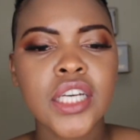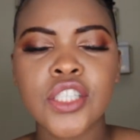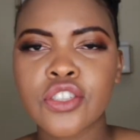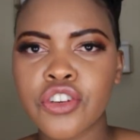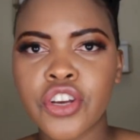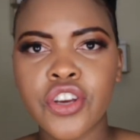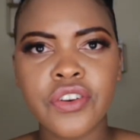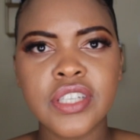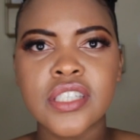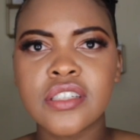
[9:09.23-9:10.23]

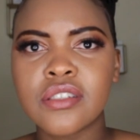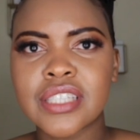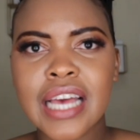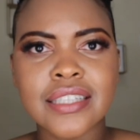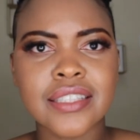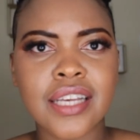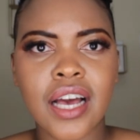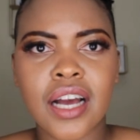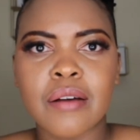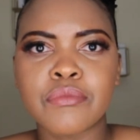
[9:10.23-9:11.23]
Security
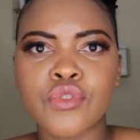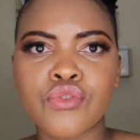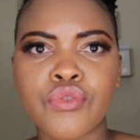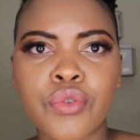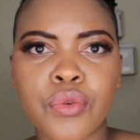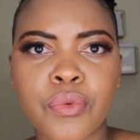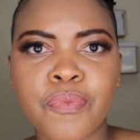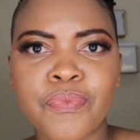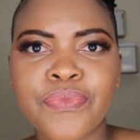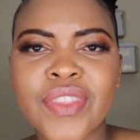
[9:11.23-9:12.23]
tata comes through.